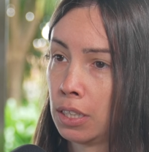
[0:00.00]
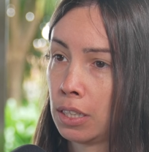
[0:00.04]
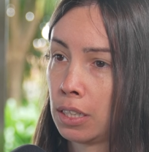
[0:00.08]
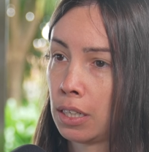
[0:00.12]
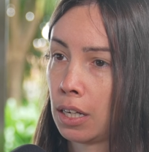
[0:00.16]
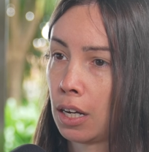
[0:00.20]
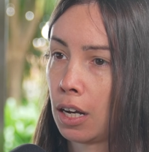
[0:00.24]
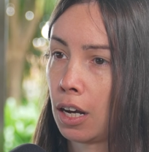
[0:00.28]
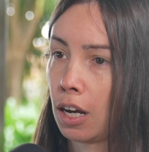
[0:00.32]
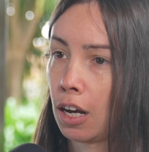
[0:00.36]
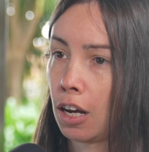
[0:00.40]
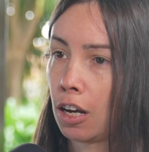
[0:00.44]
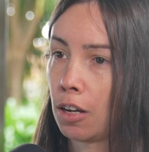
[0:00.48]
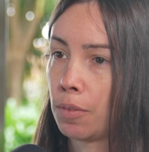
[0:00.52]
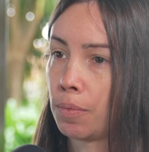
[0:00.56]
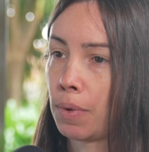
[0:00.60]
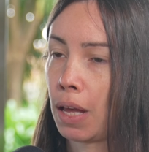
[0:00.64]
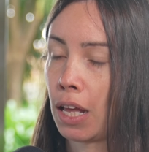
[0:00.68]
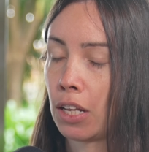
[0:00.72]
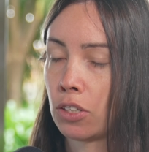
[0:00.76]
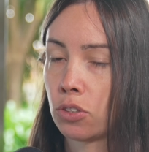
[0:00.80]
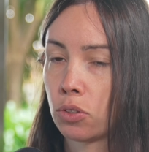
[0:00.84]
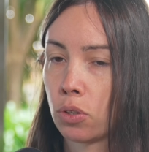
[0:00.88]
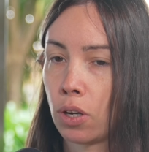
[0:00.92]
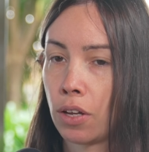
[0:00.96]

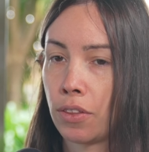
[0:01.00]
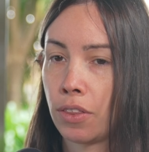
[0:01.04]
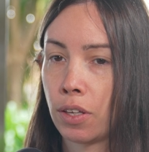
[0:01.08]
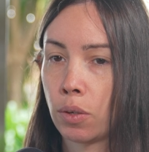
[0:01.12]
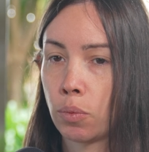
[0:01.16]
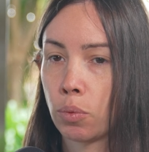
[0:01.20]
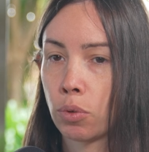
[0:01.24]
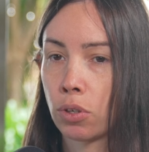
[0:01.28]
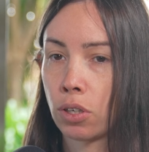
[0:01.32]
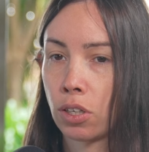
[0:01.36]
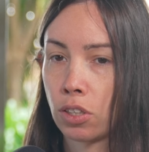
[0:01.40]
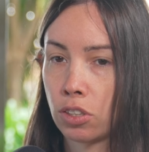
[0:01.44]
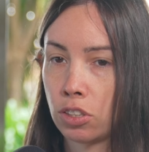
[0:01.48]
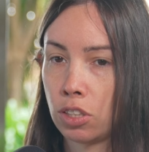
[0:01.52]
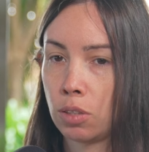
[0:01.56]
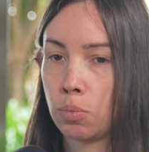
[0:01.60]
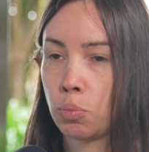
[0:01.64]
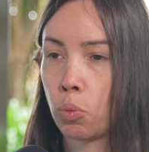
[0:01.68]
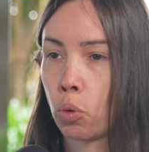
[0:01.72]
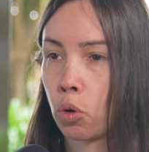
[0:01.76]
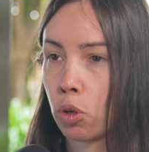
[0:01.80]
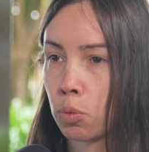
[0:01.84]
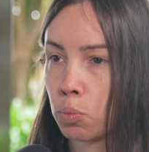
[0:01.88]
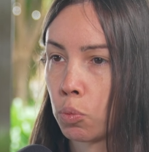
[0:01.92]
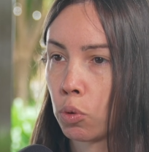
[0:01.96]
And so I think we're going to see
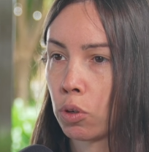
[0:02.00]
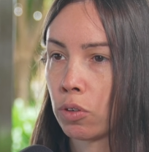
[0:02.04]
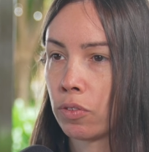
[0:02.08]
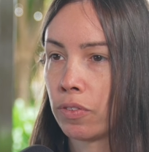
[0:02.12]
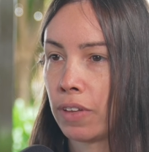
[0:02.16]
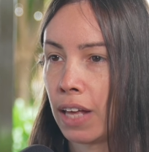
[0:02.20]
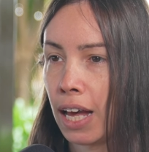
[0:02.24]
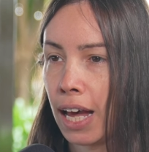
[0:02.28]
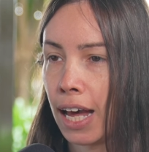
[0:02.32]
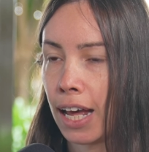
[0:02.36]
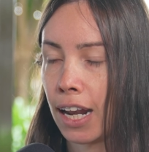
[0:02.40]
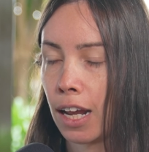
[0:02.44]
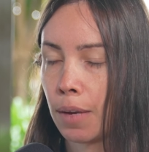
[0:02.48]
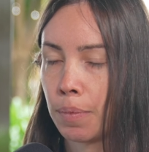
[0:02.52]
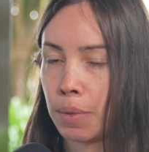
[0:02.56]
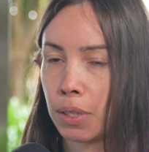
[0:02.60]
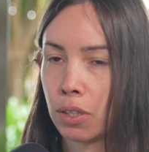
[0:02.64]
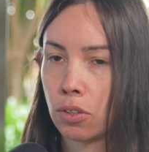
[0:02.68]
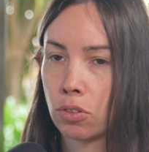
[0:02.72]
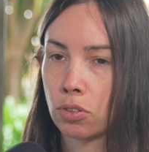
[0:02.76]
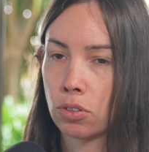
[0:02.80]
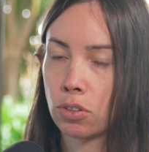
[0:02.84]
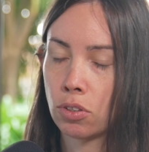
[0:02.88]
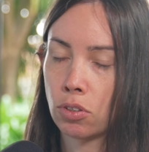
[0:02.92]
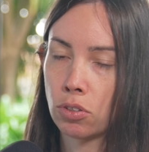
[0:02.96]
more and more of that. I mean,
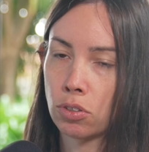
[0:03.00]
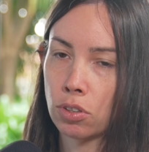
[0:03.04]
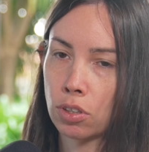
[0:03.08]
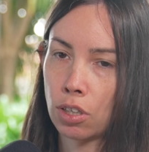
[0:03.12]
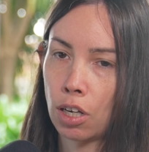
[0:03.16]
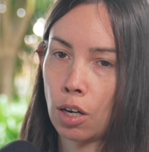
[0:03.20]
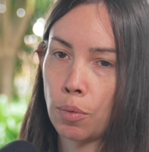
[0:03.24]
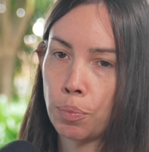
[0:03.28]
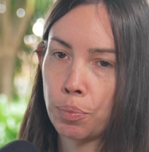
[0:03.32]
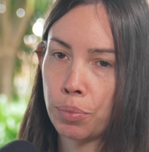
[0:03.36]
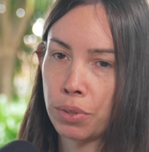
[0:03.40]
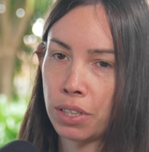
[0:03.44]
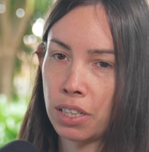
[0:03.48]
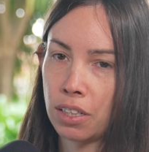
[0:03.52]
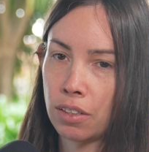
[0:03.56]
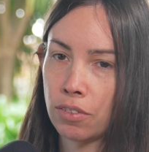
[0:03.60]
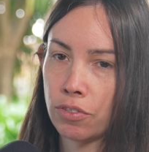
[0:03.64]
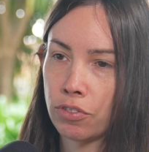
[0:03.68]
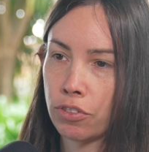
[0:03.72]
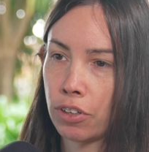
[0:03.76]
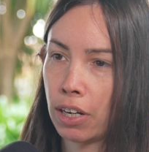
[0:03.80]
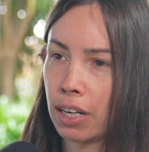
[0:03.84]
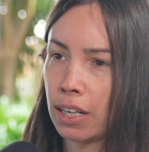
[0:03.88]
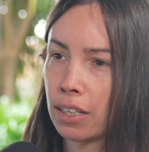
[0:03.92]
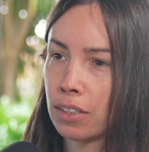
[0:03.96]
there's a company in
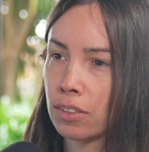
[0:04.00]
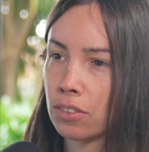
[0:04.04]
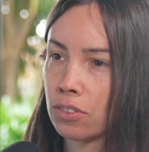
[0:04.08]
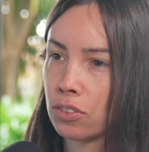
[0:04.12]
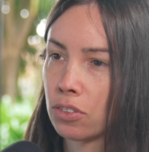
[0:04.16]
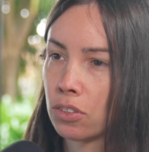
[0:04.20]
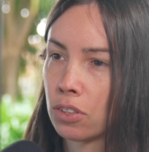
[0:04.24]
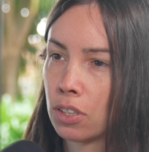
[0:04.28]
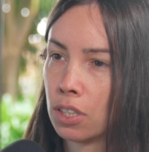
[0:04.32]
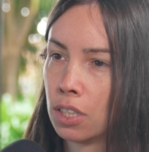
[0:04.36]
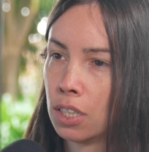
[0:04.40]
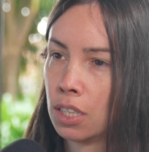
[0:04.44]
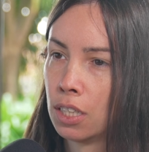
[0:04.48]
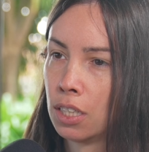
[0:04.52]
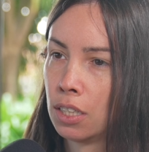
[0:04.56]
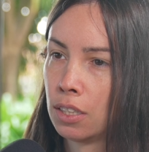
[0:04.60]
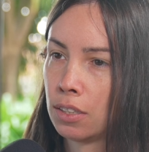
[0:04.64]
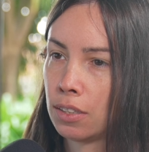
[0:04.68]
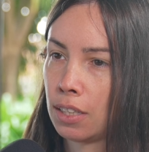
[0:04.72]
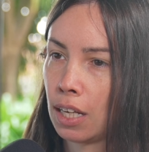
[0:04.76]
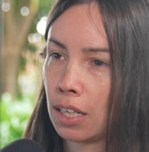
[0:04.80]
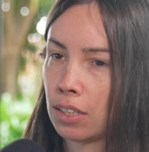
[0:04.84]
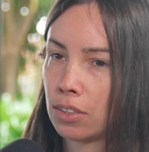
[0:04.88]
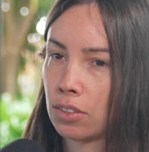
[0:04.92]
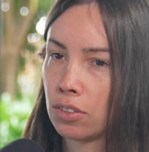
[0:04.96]
France
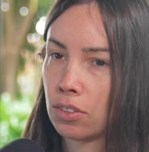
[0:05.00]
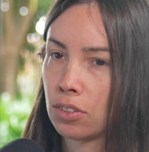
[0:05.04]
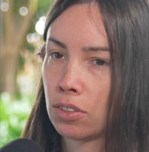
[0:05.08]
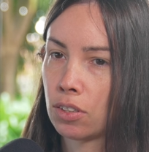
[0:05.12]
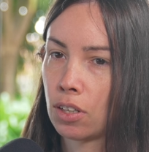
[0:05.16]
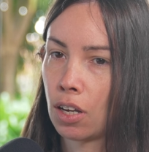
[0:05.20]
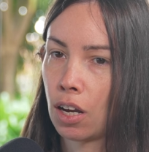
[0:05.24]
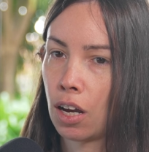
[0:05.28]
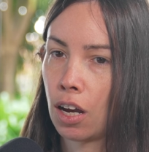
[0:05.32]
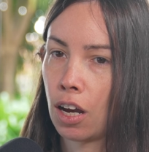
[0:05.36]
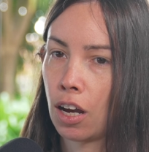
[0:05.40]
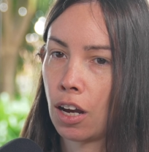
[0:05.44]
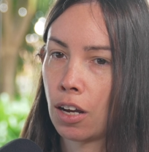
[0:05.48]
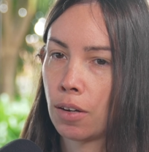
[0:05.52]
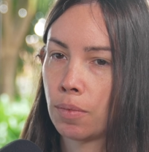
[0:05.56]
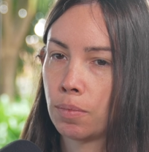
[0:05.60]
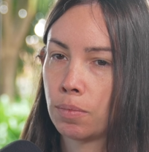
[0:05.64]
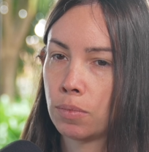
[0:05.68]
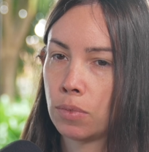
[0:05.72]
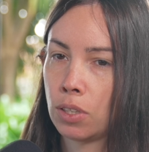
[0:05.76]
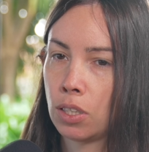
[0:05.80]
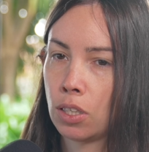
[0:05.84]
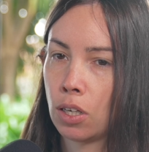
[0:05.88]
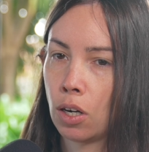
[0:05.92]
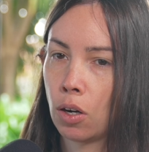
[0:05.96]
that's,
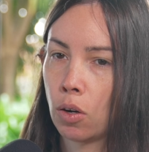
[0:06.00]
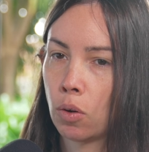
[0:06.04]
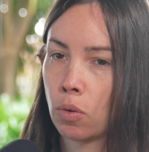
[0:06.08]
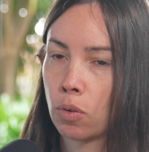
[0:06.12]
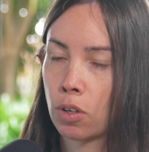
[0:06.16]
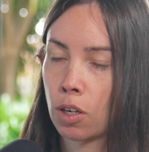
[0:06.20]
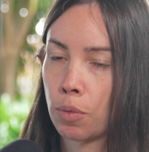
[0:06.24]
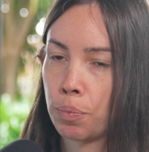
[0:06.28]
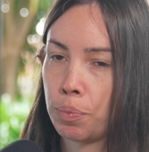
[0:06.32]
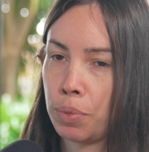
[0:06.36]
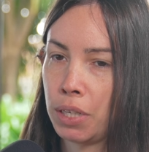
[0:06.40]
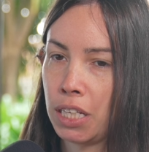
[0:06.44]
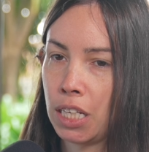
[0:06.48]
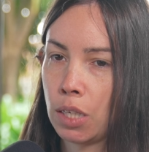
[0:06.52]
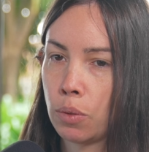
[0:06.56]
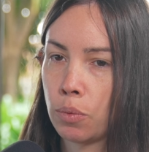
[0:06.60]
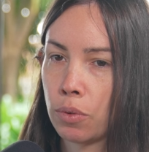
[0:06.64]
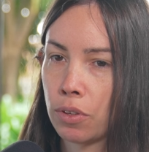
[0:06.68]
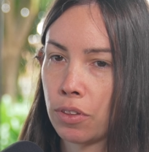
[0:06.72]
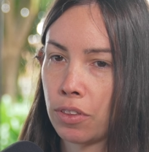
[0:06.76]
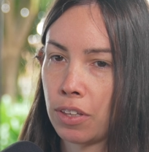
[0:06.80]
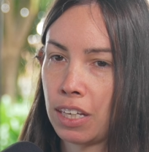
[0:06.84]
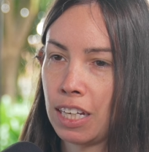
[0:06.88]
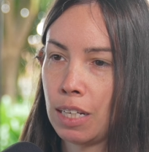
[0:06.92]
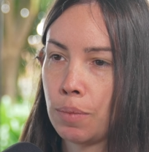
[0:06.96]
competing
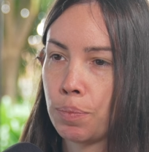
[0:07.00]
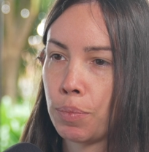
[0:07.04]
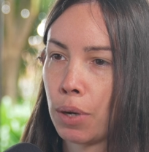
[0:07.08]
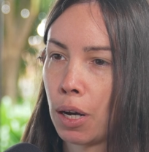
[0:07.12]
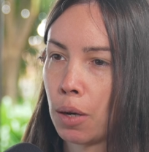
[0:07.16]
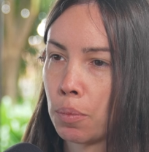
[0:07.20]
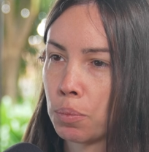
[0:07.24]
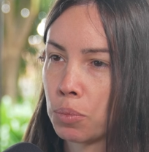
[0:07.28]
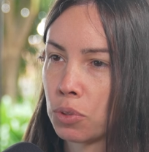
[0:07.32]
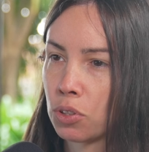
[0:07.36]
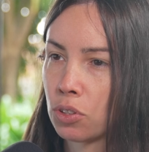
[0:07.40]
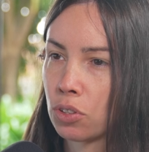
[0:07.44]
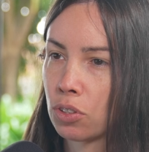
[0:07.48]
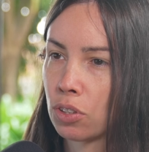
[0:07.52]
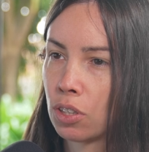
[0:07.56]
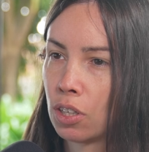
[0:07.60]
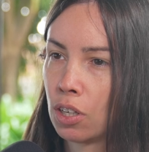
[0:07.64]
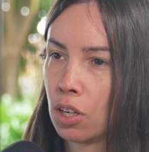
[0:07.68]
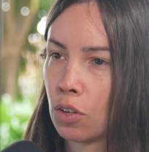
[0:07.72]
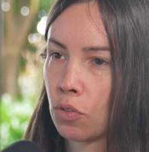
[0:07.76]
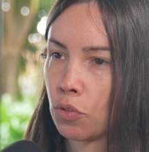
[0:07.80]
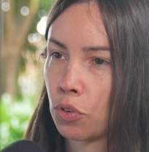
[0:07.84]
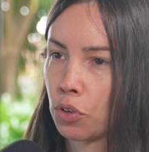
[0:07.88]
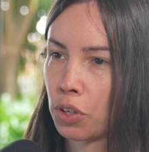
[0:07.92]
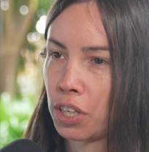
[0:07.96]
with heat pumps
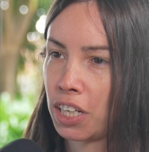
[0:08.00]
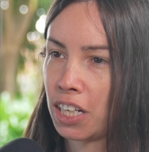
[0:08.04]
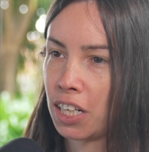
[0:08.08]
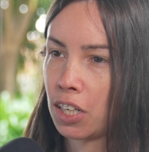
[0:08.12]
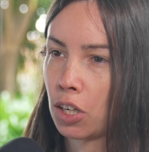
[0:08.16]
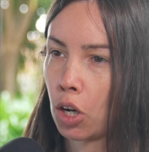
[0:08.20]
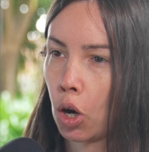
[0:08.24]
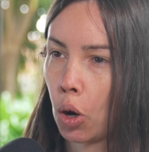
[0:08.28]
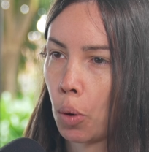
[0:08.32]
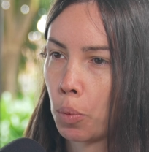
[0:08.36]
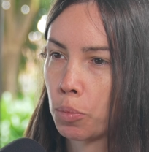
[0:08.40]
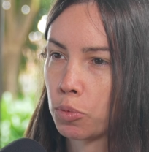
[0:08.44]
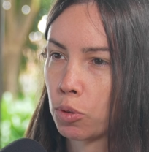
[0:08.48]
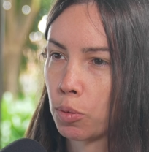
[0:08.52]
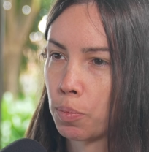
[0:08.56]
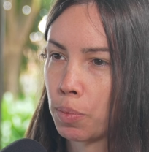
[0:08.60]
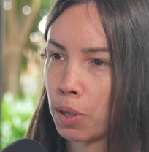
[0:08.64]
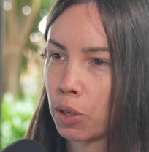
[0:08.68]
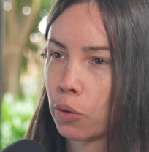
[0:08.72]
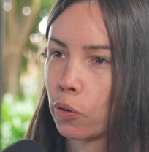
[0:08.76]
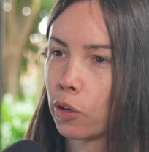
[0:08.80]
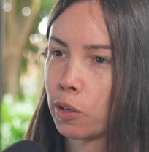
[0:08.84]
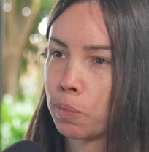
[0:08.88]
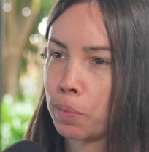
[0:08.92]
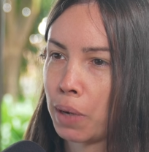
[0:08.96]
for heating homes with
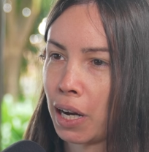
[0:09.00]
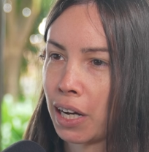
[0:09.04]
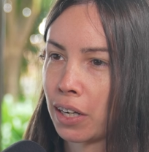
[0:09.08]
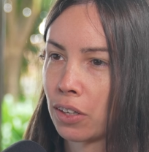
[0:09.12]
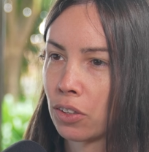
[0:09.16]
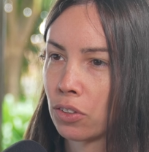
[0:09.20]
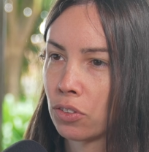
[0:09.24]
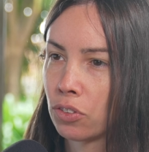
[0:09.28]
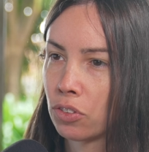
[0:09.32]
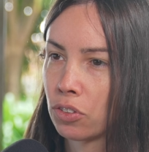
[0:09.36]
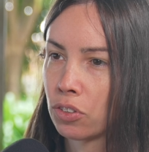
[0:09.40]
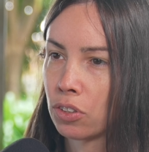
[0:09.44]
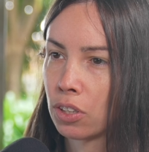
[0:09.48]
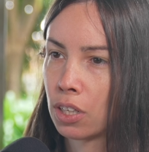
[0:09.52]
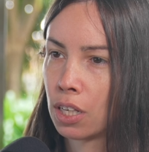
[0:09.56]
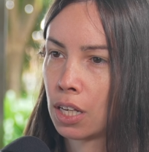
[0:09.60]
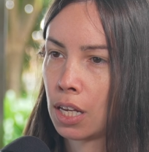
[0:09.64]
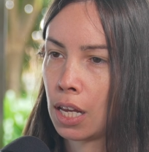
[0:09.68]
Bitcoin miners.